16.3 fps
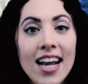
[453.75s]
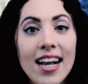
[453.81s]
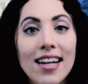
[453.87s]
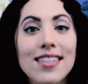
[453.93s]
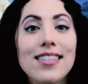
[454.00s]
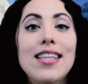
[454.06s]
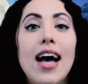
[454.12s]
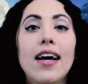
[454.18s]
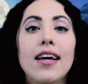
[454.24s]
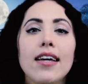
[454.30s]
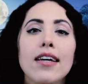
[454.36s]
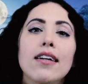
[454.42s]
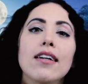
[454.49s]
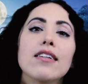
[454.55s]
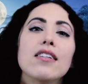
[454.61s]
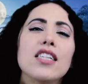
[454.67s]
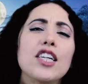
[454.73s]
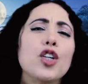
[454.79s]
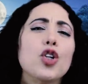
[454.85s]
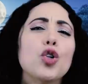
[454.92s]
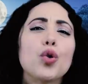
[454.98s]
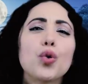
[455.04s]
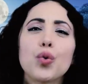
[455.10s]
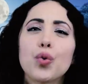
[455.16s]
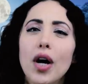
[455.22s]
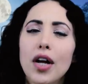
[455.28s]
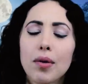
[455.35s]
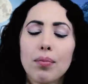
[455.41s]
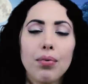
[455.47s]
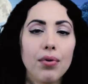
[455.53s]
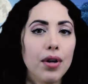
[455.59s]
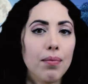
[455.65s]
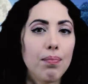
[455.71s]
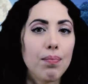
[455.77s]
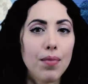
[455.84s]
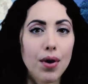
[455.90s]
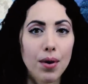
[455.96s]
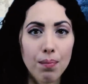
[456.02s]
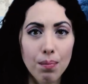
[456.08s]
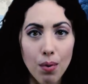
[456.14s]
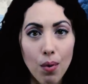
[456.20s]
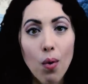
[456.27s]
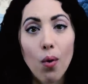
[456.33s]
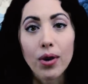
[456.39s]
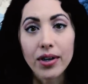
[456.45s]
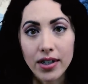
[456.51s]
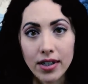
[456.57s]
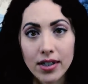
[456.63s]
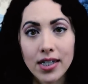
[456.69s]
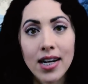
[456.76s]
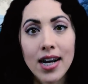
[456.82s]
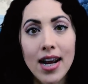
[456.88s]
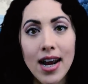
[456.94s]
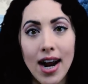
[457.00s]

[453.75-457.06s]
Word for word: is that it is incredibly important